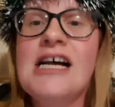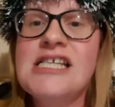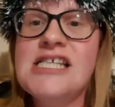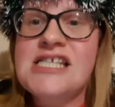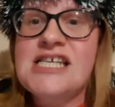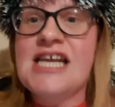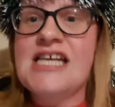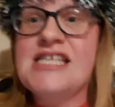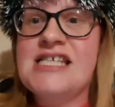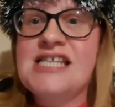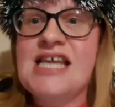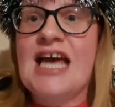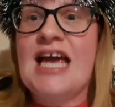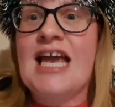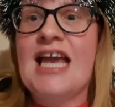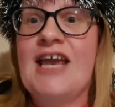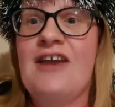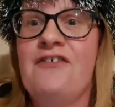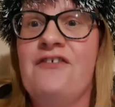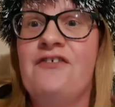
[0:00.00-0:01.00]
Stay
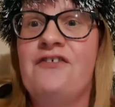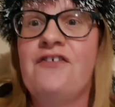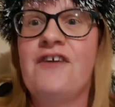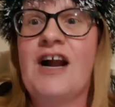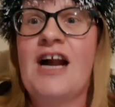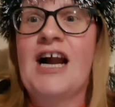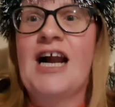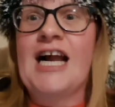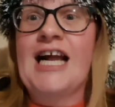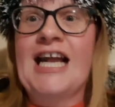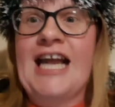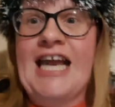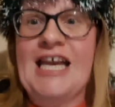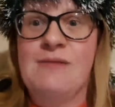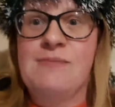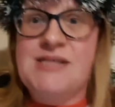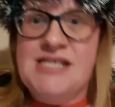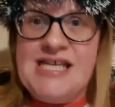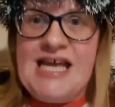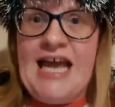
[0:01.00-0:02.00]
safe,
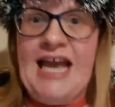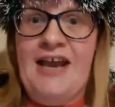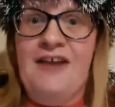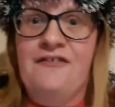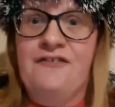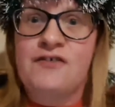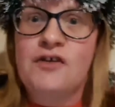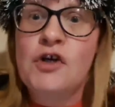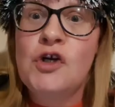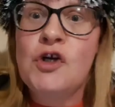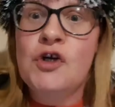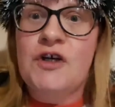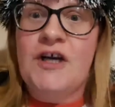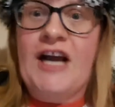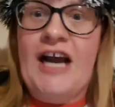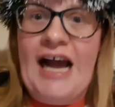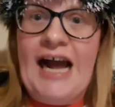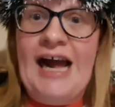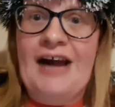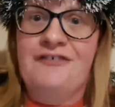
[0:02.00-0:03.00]
keep safe,
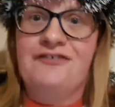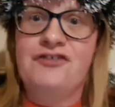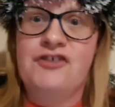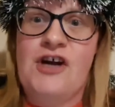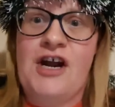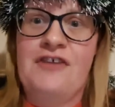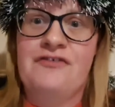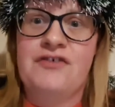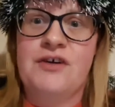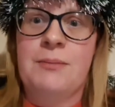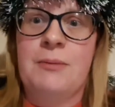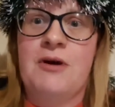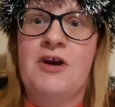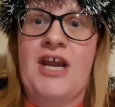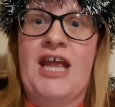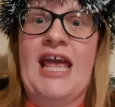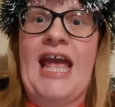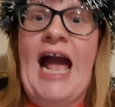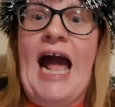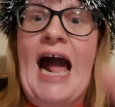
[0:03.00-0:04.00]
look after
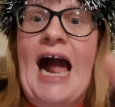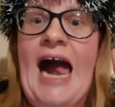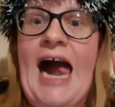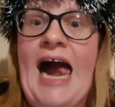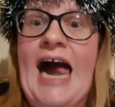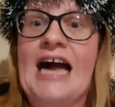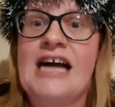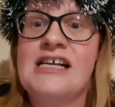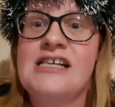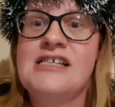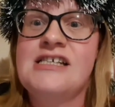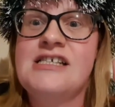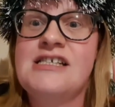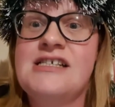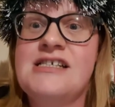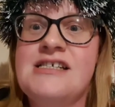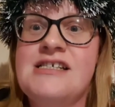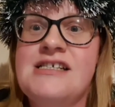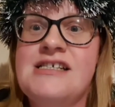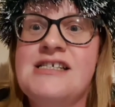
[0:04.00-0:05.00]
everybody,
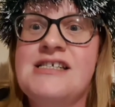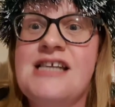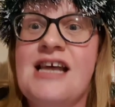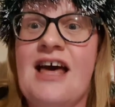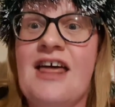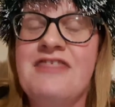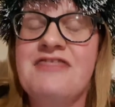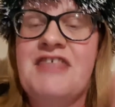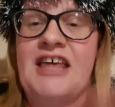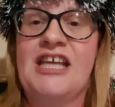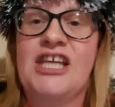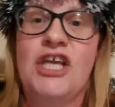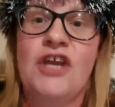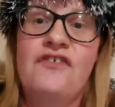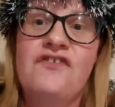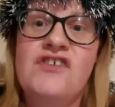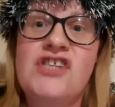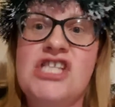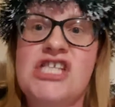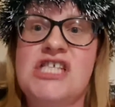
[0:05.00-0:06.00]
and Thank
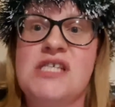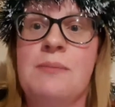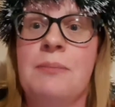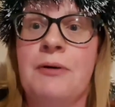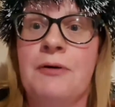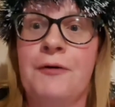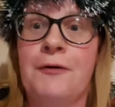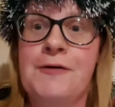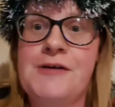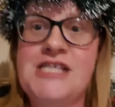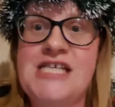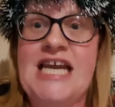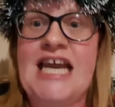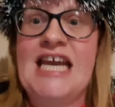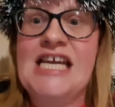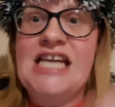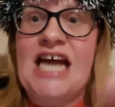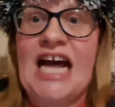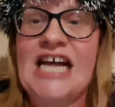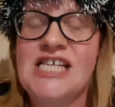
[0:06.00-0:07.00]
you for the support.
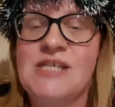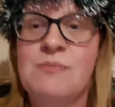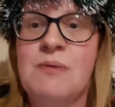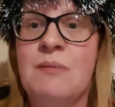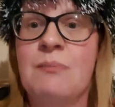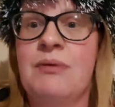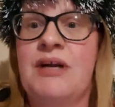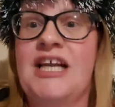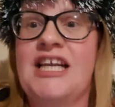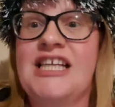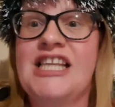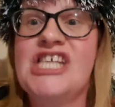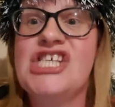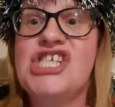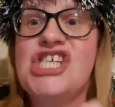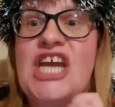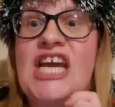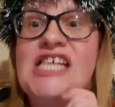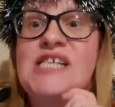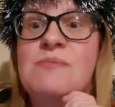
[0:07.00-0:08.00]
It has been brilliant.
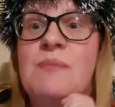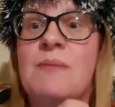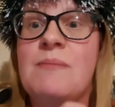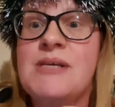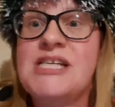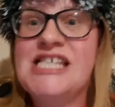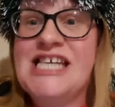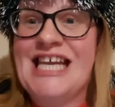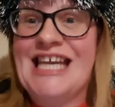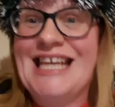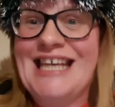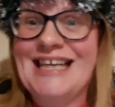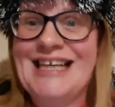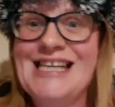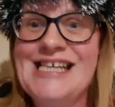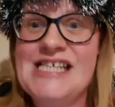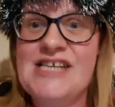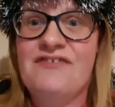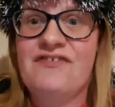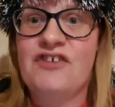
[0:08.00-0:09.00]
This year has been
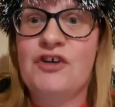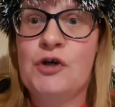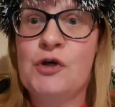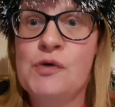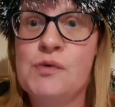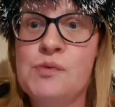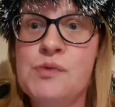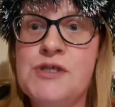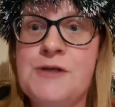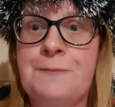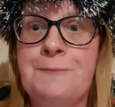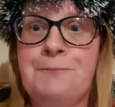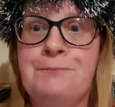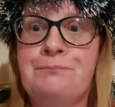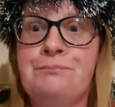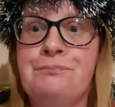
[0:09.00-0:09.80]
particularly difficult